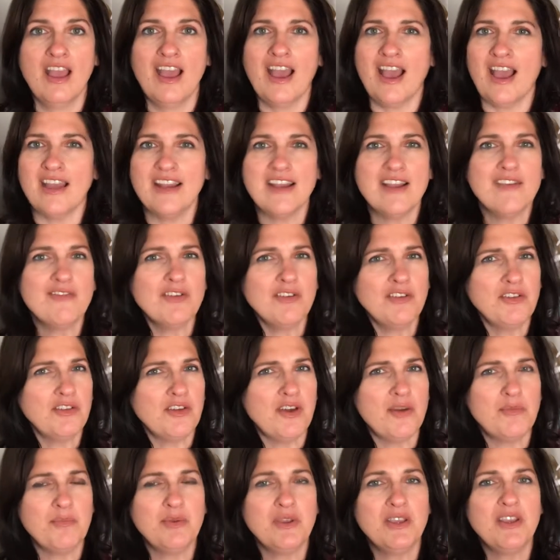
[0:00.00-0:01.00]
I never
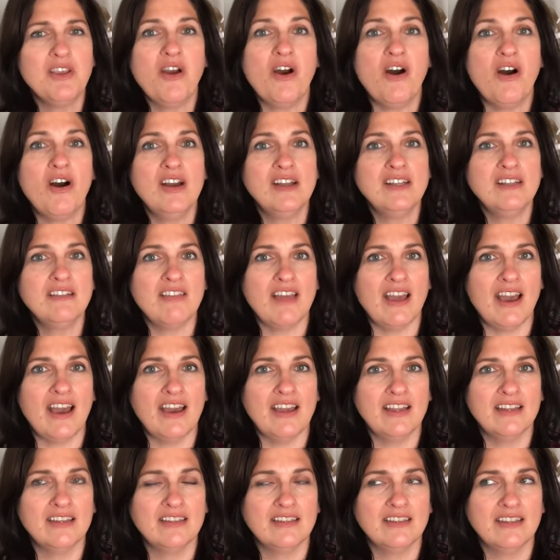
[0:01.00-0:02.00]
thought beyond
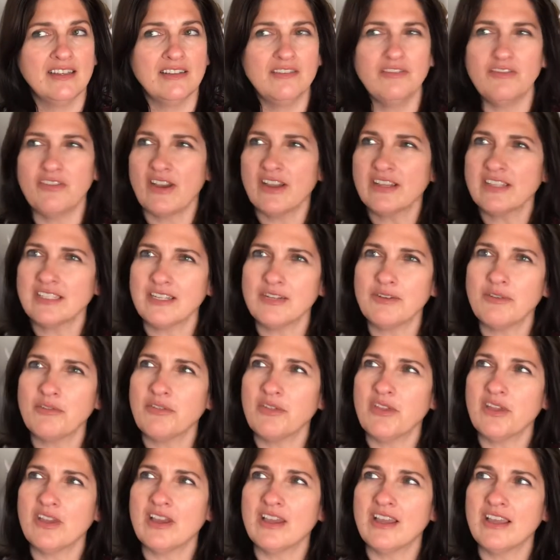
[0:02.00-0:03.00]
that. In fact, I don't
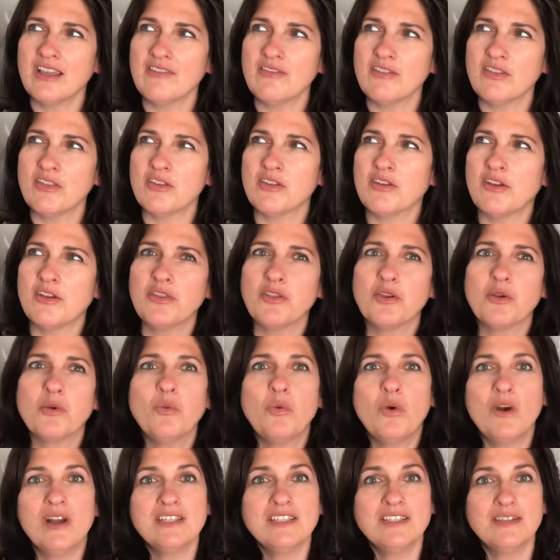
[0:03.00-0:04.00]
think I even thought there
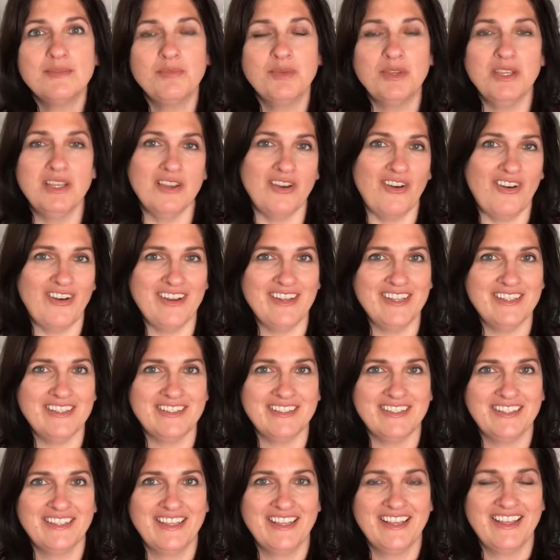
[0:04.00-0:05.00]
was a beyond
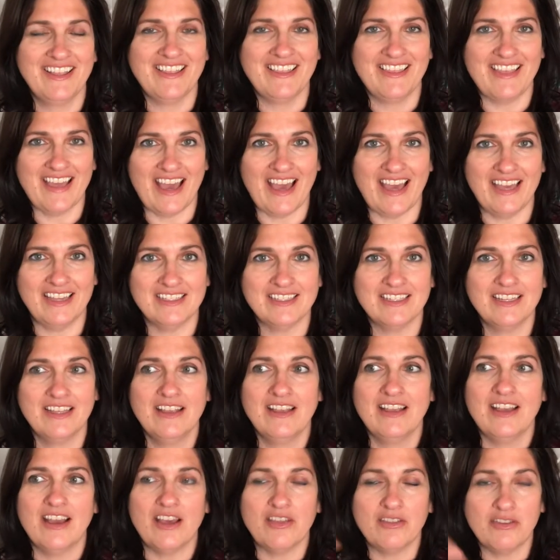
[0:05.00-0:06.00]
that.
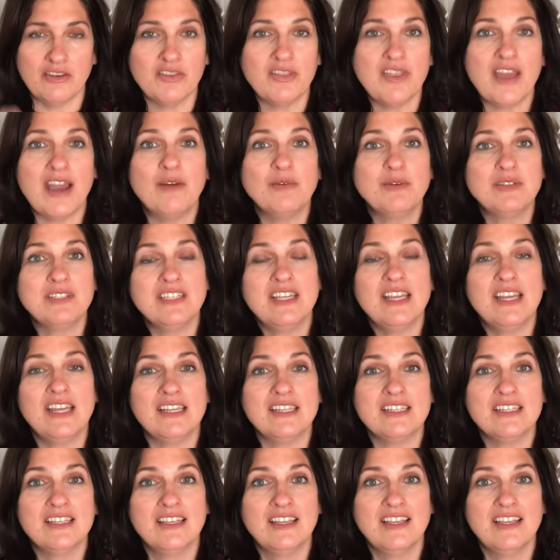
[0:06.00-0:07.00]
I thought that was it.